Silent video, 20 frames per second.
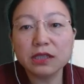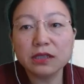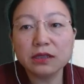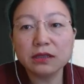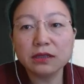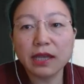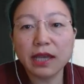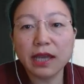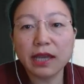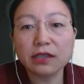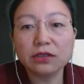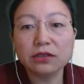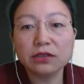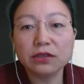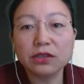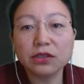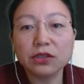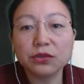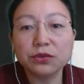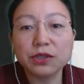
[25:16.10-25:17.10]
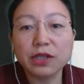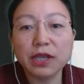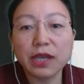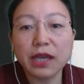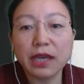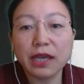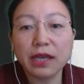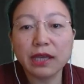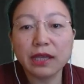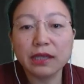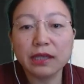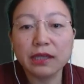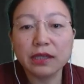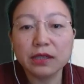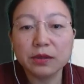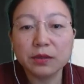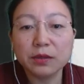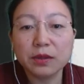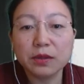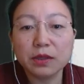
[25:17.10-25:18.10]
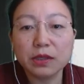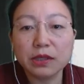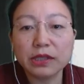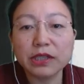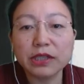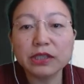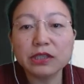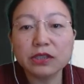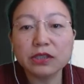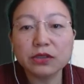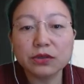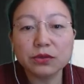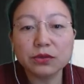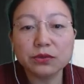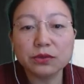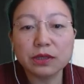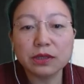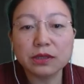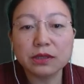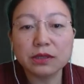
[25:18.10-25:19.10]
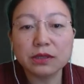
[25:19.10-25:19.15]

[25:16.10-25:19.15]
Actually, you can listen to it.